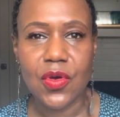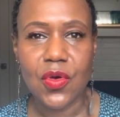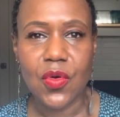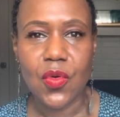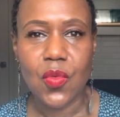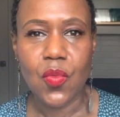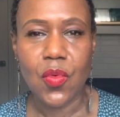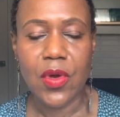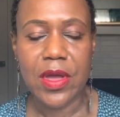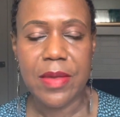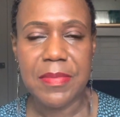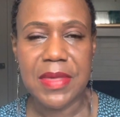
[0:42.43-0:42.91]

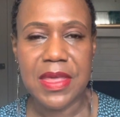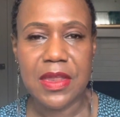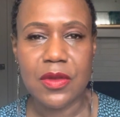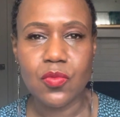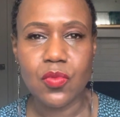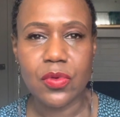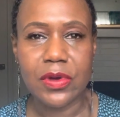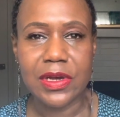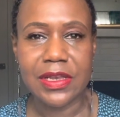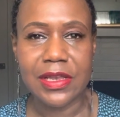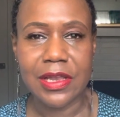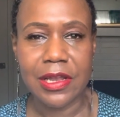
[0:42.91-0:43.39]
women
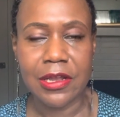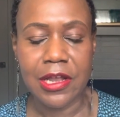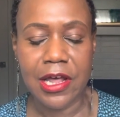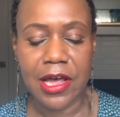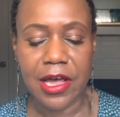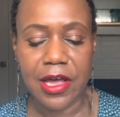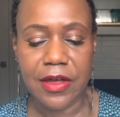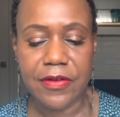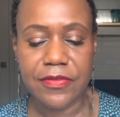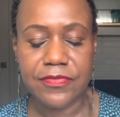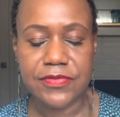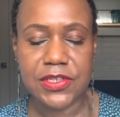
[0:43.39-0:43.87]
would
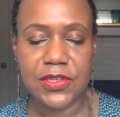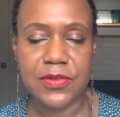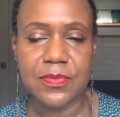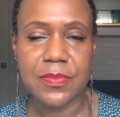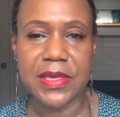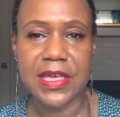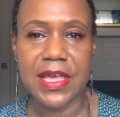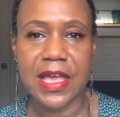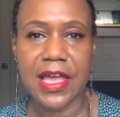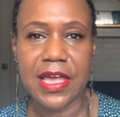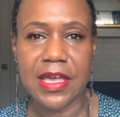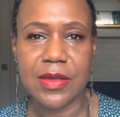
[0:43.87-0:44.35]
love to
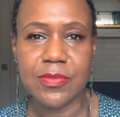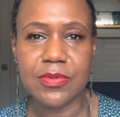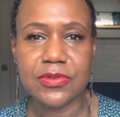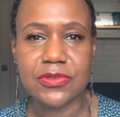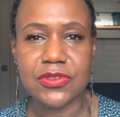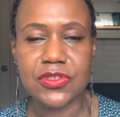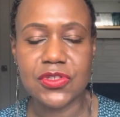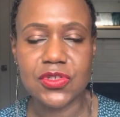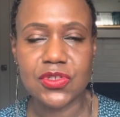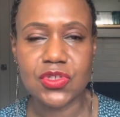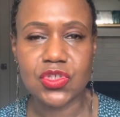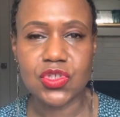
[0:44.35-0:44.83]
be able
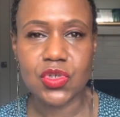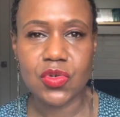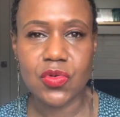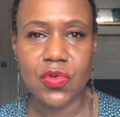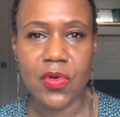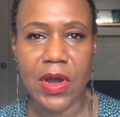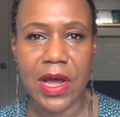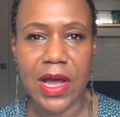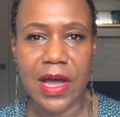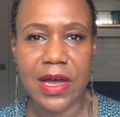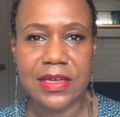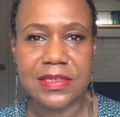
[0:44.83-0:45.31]
to
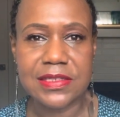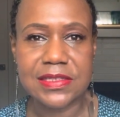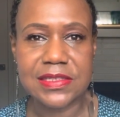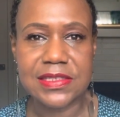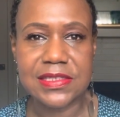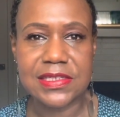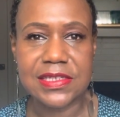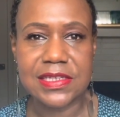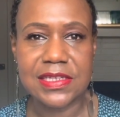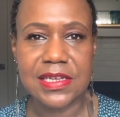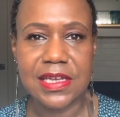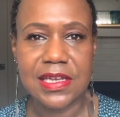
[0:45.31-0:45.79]

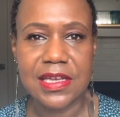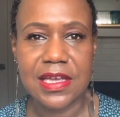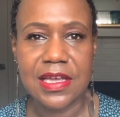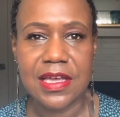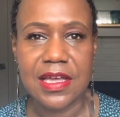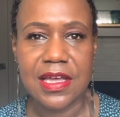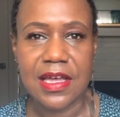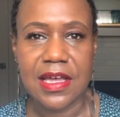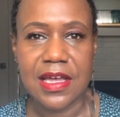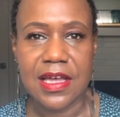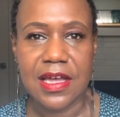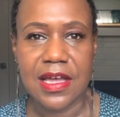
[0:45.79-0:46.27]
trust
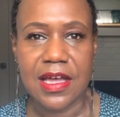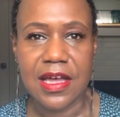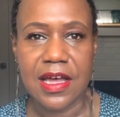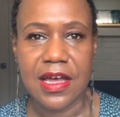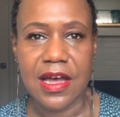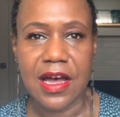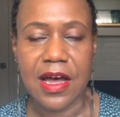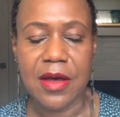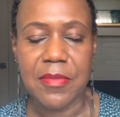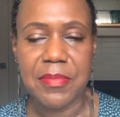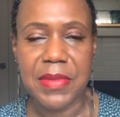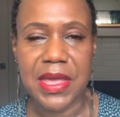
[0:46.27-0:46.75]

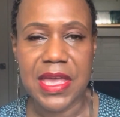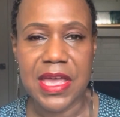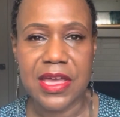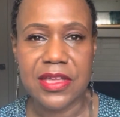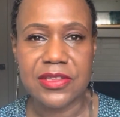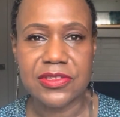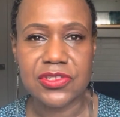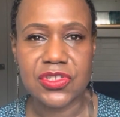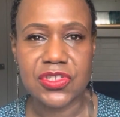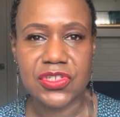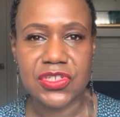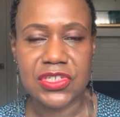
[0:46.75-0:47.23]
a
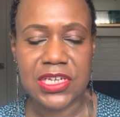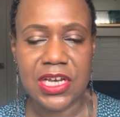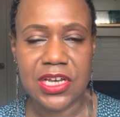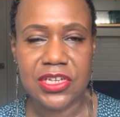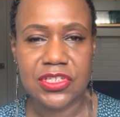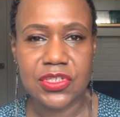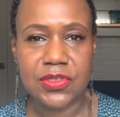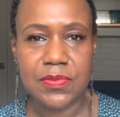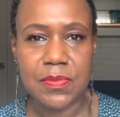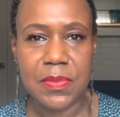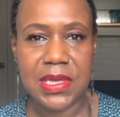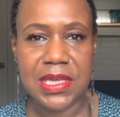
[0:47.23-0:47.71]
man's
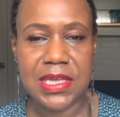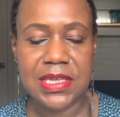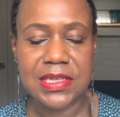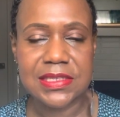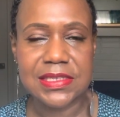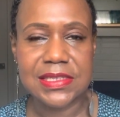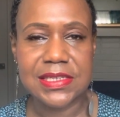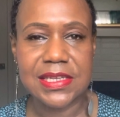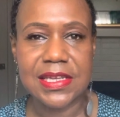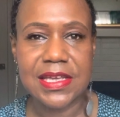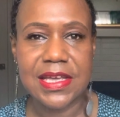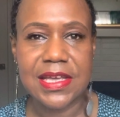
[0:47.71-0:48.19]

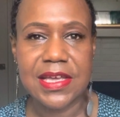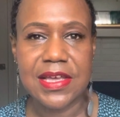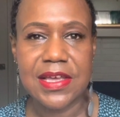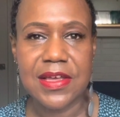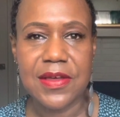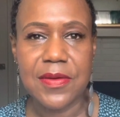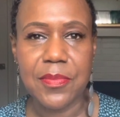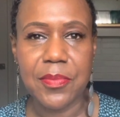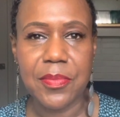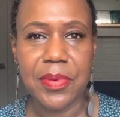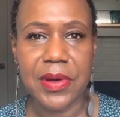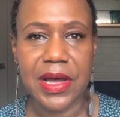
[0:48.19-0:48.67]
judgment,
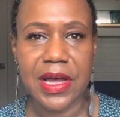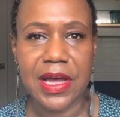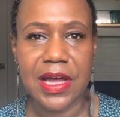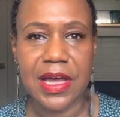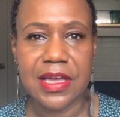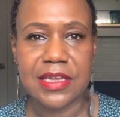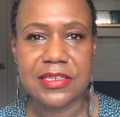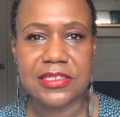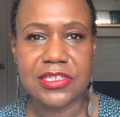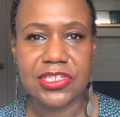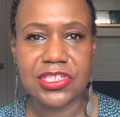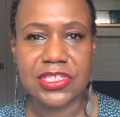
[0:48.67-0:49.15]

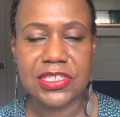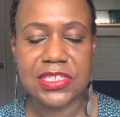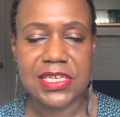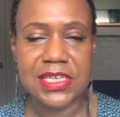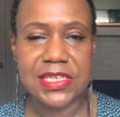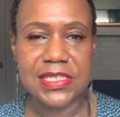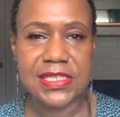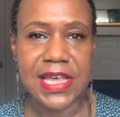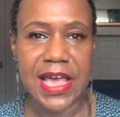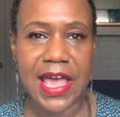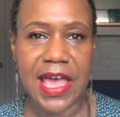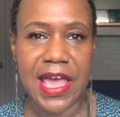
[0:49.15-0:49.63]
but
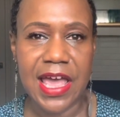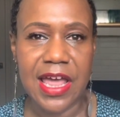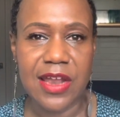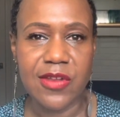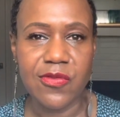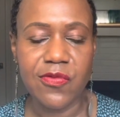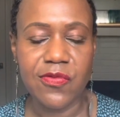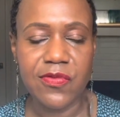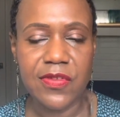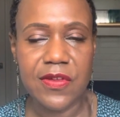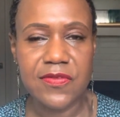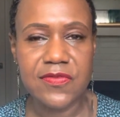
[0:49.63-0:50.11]
she's had
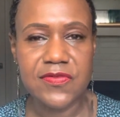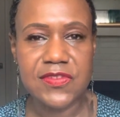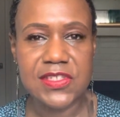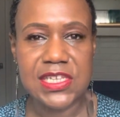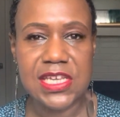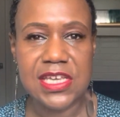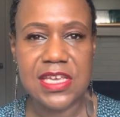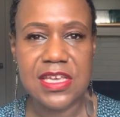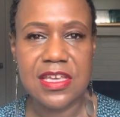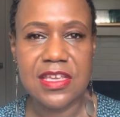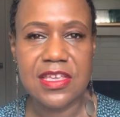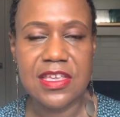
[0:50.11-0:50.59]

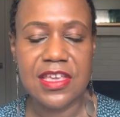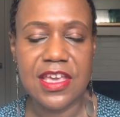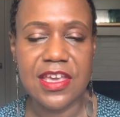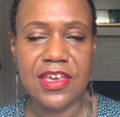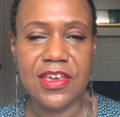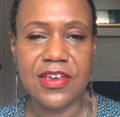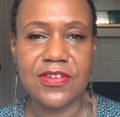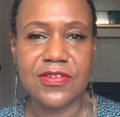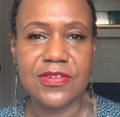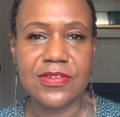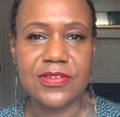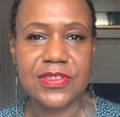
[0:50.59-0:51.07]
15
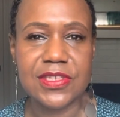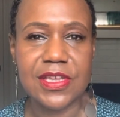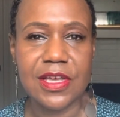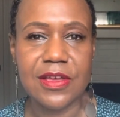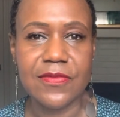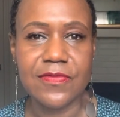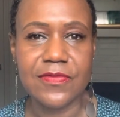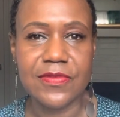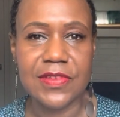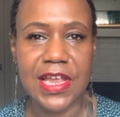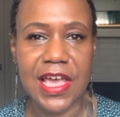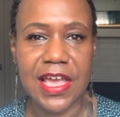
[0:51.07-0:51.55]
years
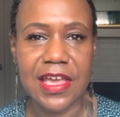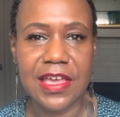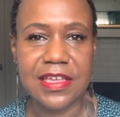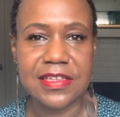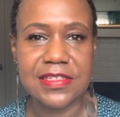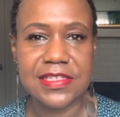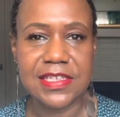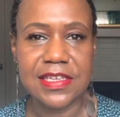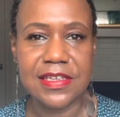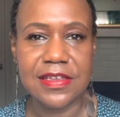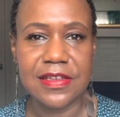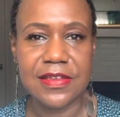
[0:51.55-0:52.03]
of
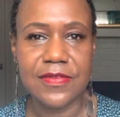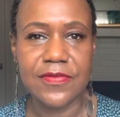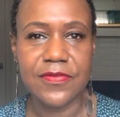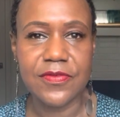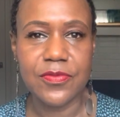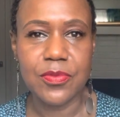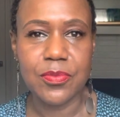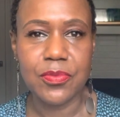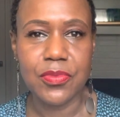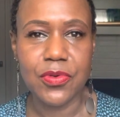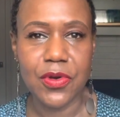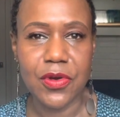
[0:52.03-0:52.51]
negative
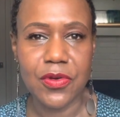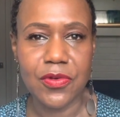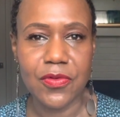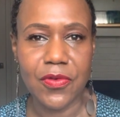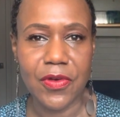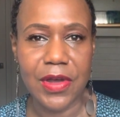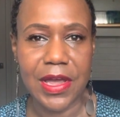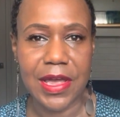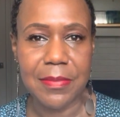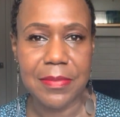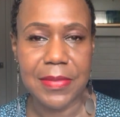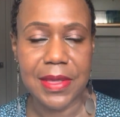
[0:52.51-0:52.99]

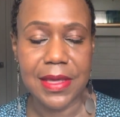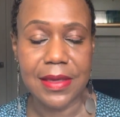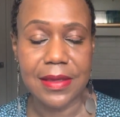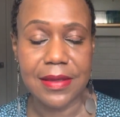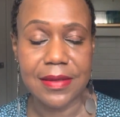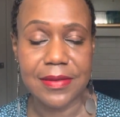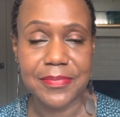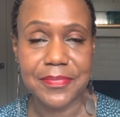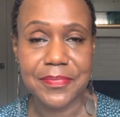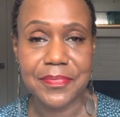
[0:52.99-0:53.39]
programming.